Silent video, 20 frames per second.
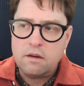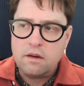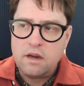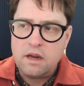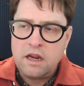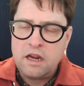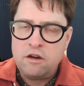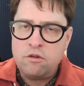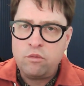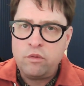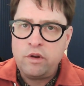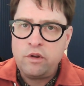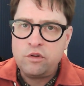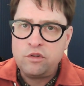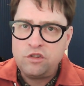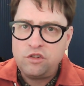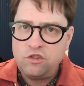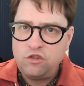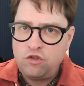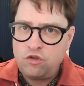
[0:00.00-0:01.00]
real
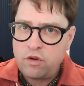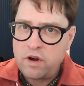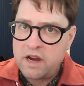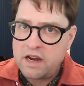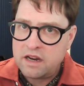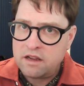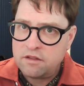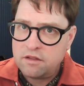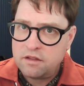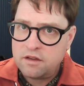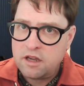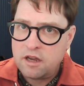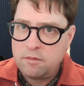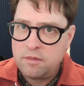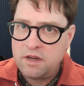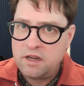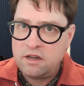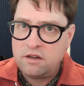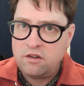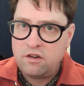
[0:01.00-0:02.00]
strength
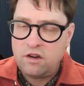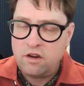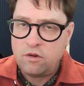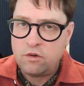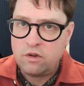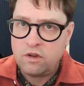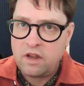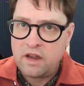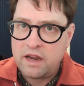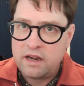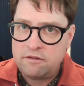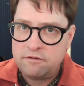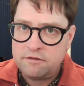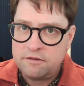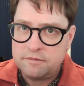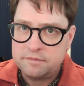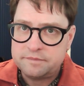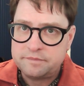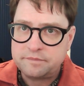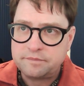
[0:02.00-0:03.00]
coming into your
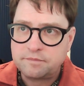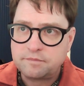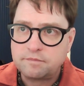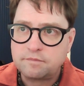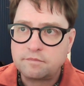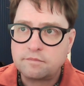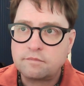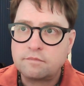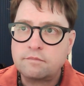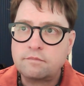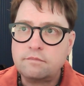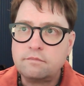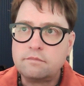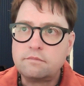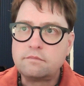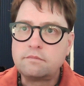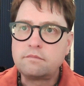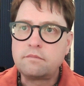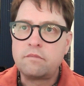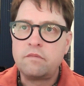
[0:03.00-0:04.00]
life,
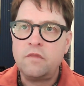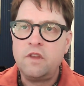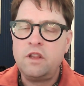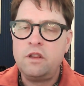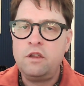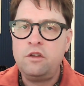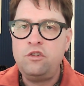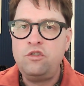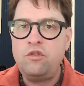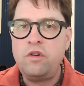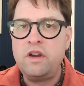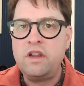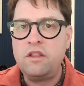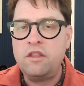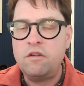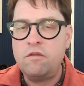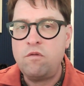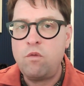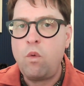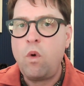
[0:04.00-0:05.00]
the
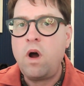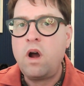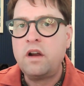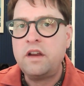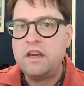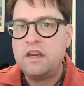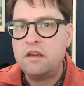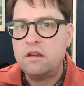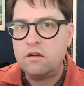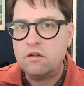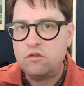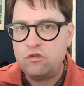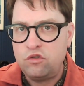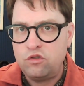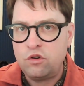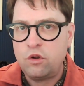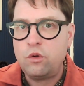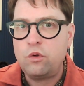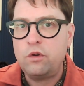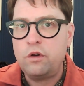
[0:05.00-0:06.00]
strength of walking
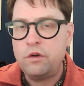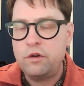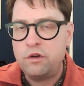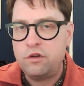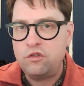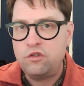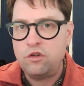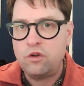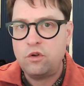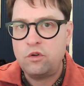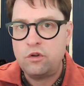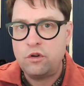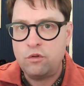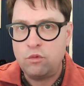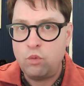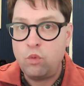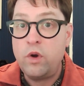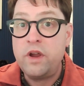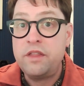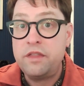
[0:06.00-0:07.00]
shoulder to shoulder
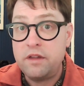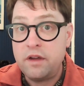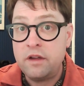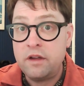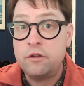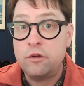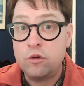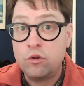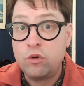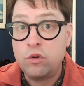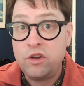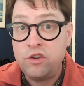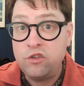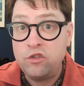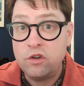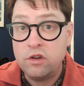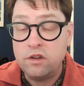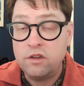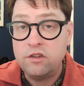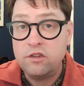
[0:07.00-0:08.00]
with other
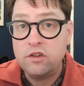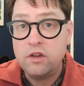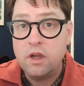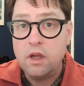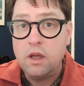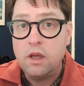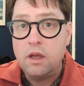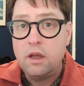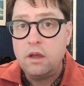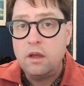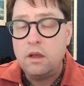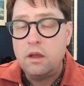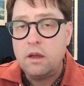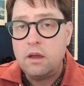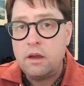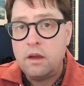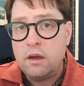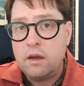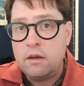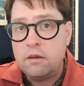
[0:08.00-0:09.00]
Christians
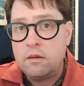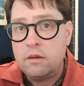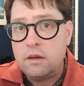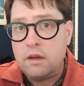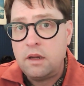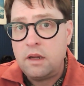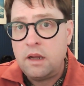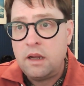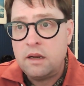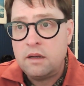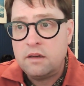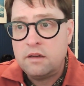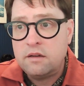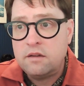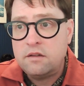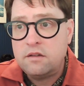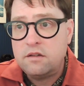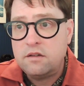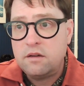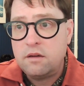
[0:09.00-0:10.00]

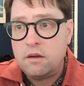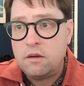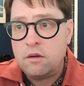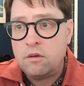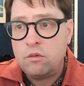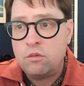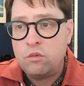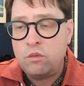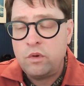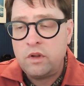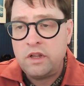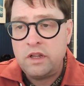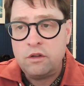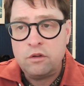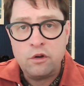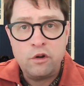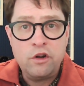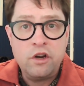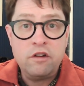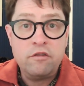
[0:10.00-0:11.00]
and really
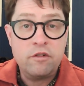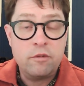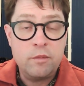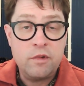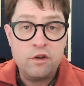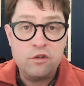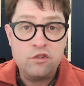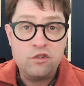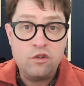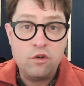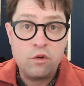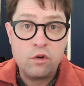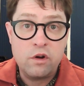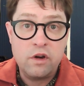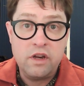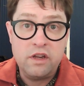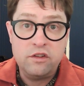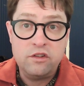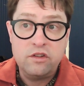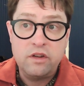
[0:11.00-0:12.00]
learning from their
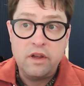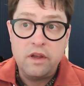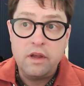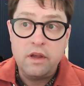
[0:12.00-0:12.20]
stories,